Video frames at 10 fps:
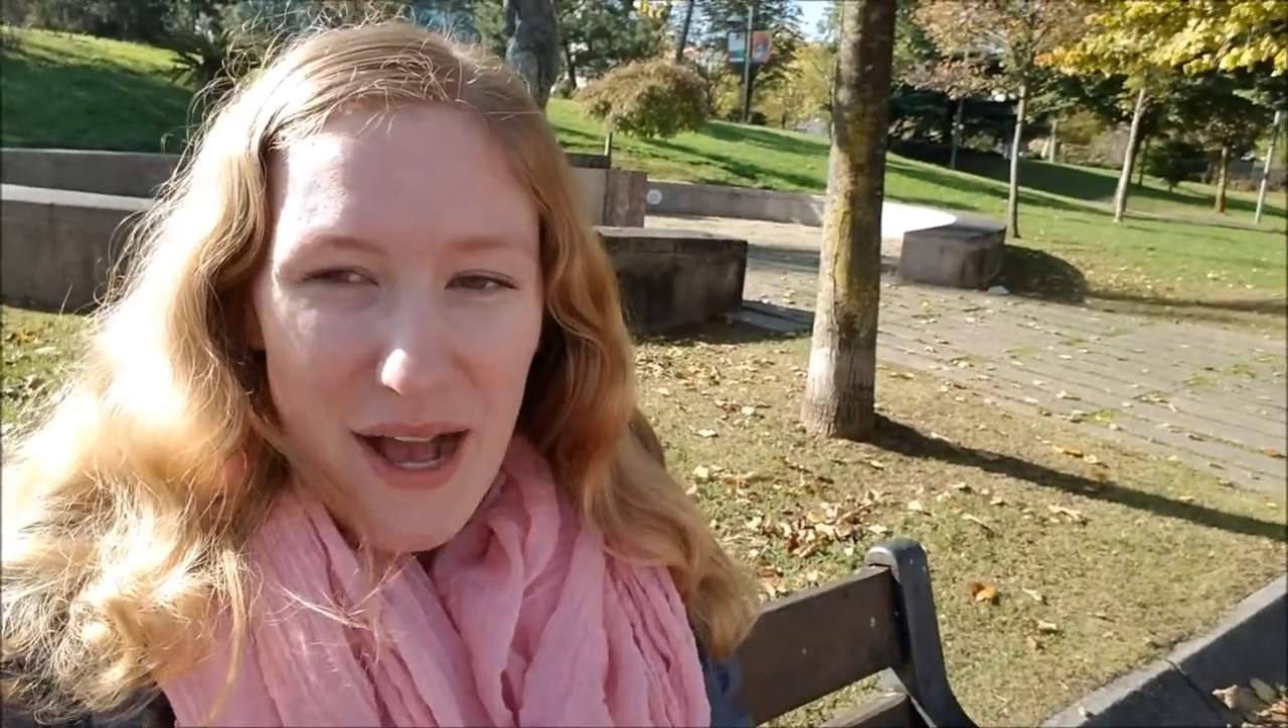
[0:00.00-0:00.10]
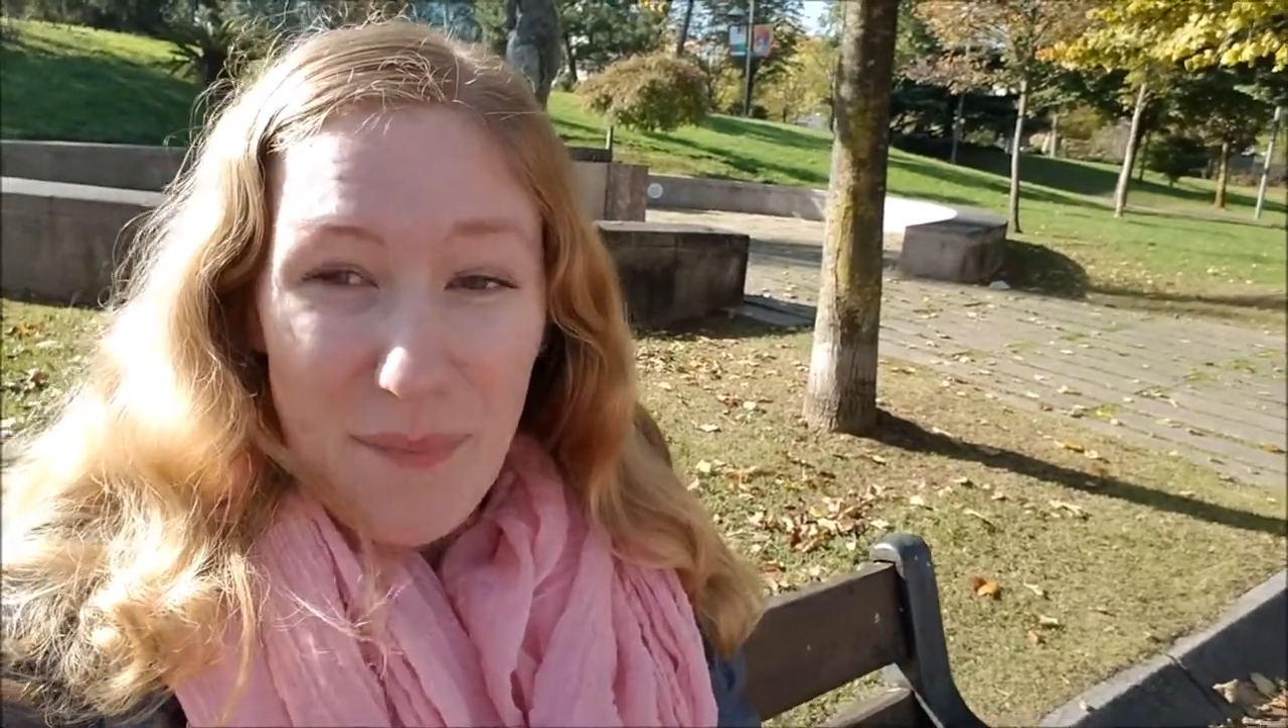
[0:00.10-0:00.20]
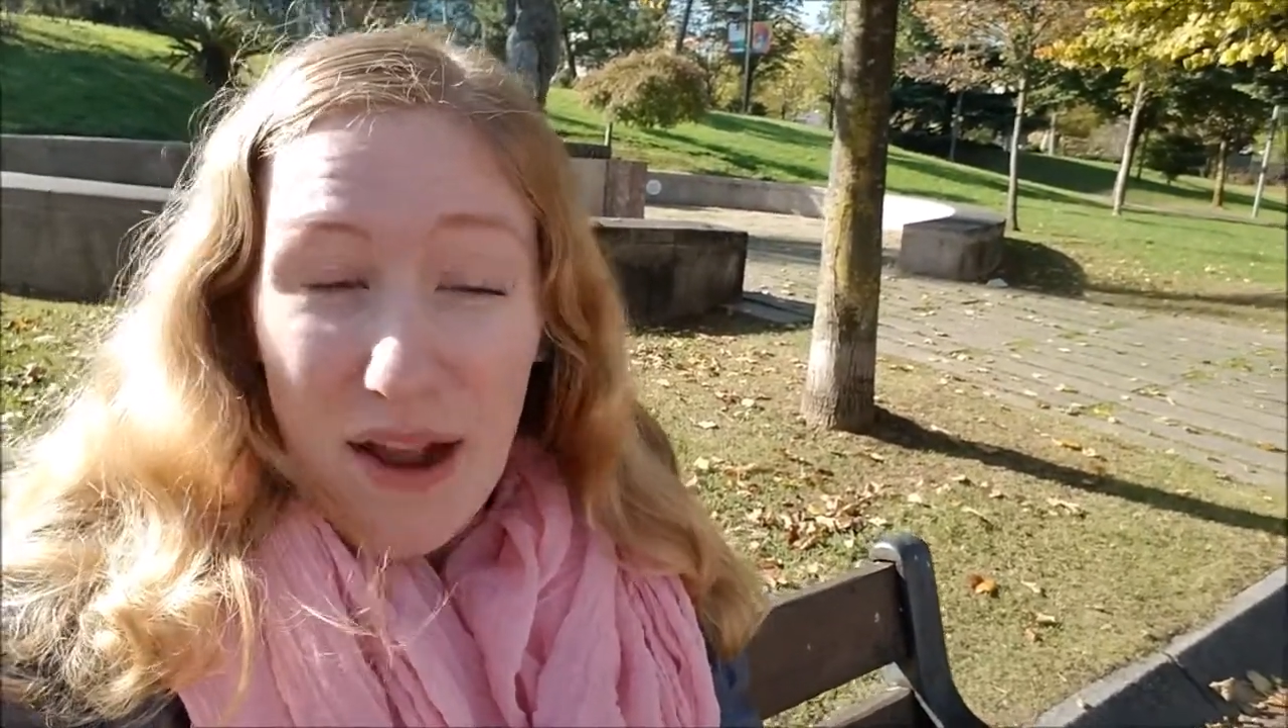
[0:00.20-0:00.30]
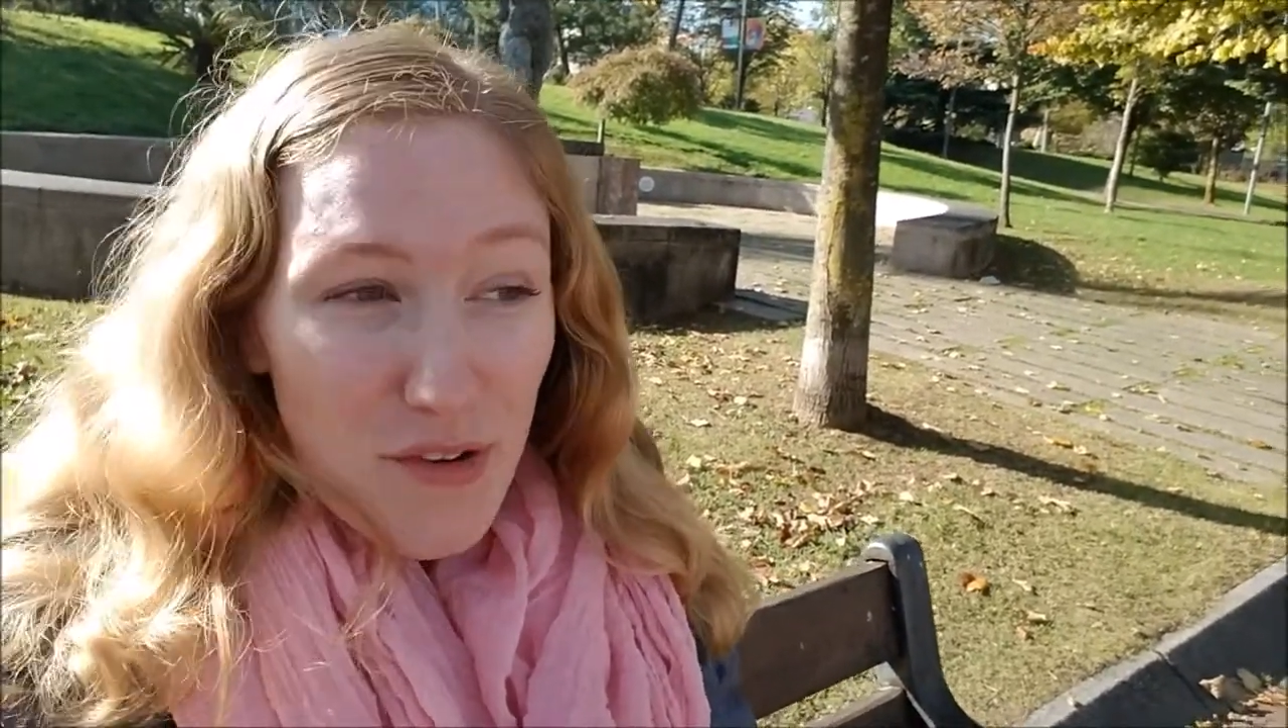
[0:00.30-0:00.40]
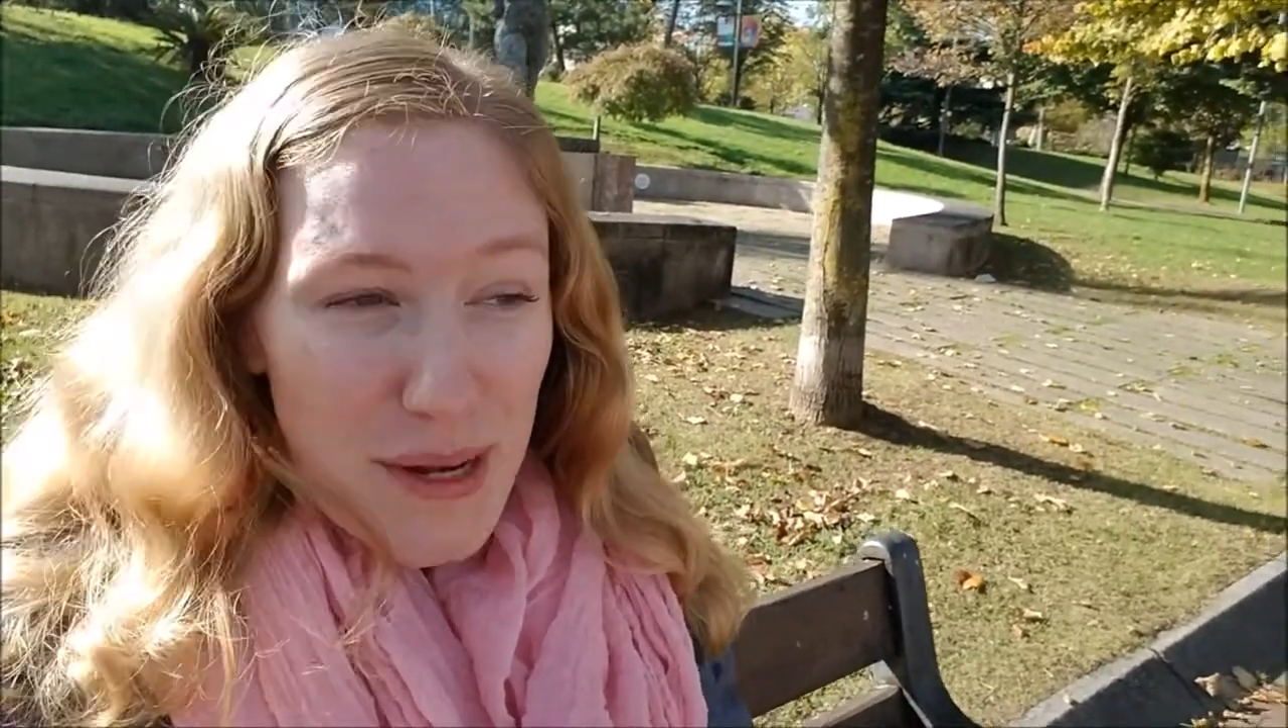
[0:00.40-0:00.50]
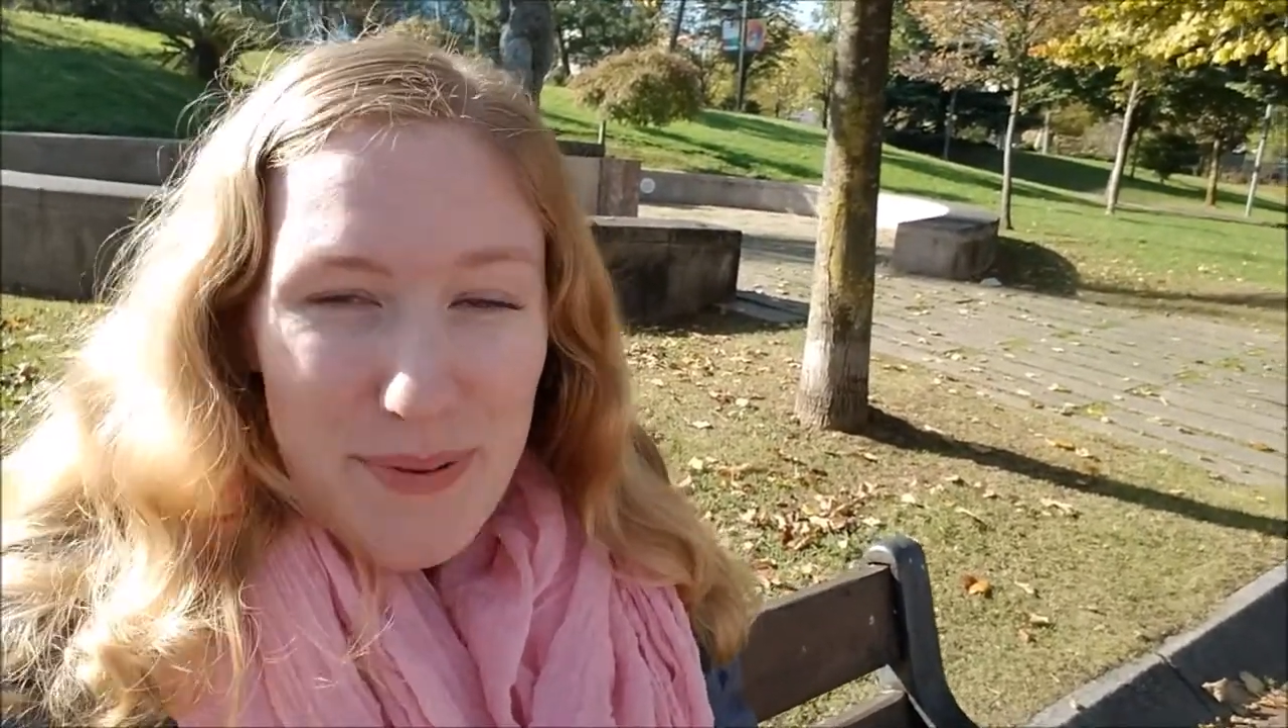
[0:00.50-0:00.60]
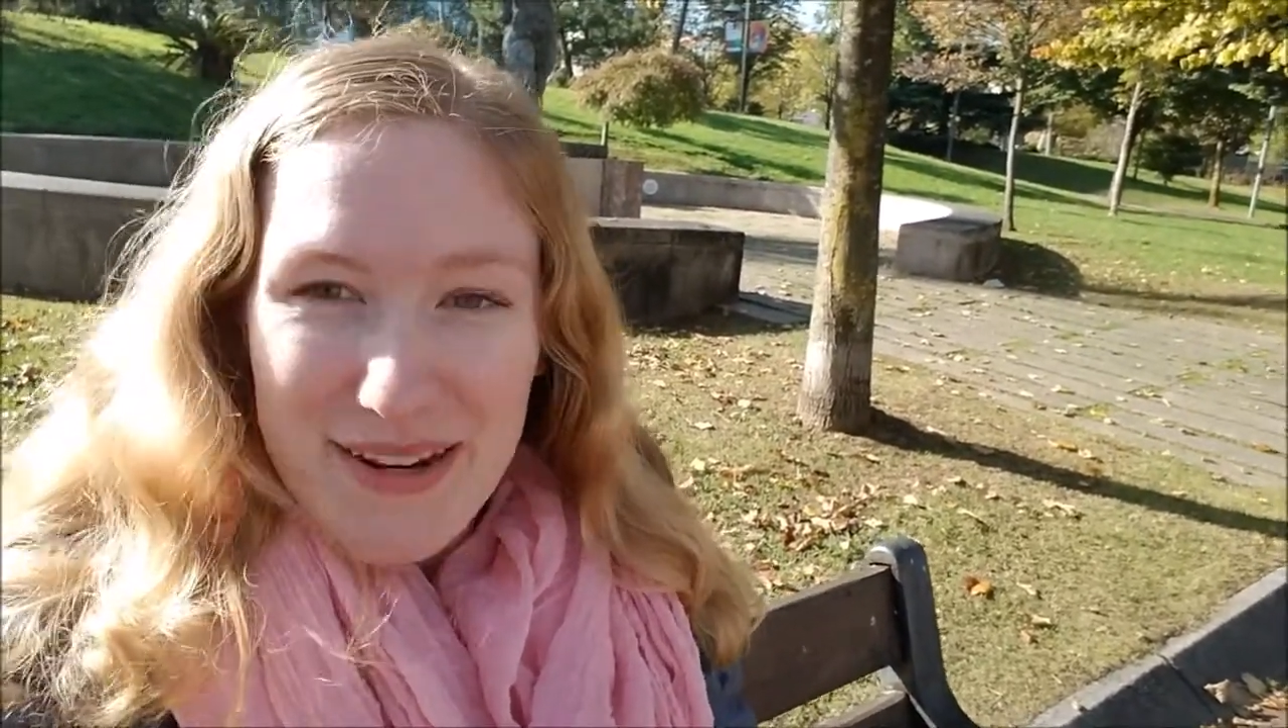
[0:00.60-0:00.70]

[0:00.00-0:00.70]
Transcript: I've already